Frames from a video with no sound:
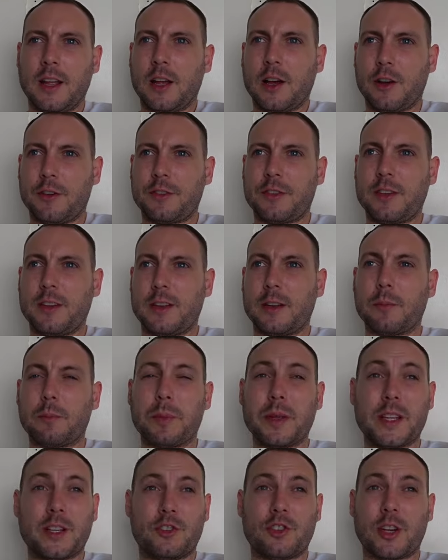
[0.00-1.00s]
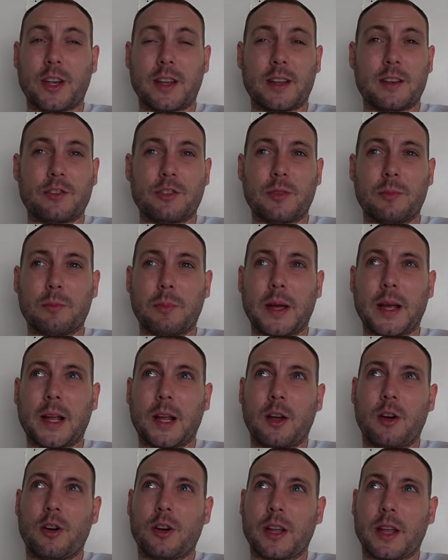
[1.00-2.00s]
I've seen a big change in
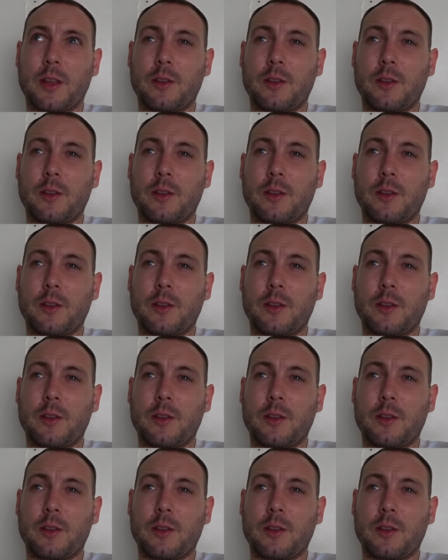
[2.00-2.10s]
Bangkok,